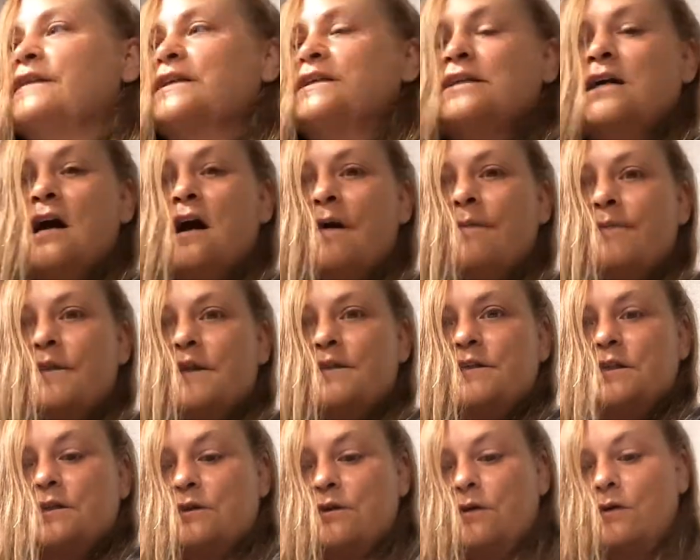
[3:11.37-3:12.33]
At the top,
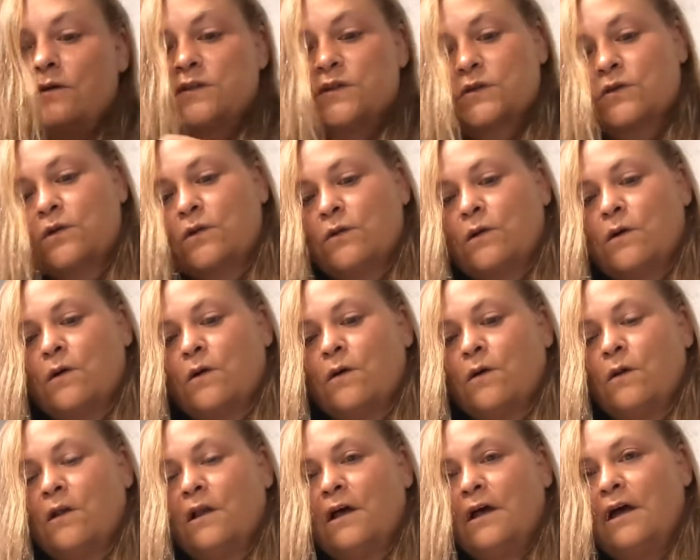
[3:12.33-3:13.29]
there's a little screw
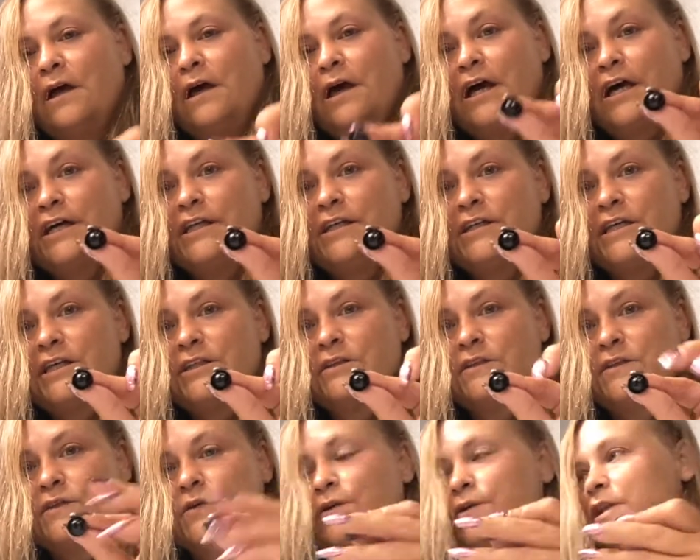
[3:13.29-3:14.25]
hole. And you take
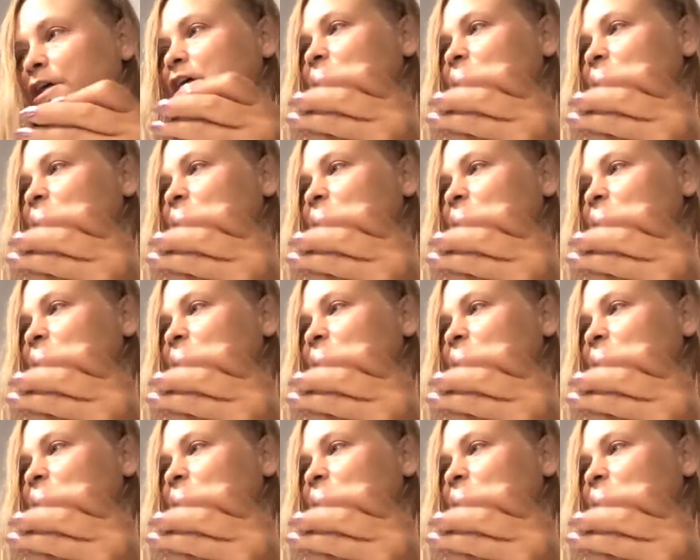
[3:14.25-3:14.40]
the screw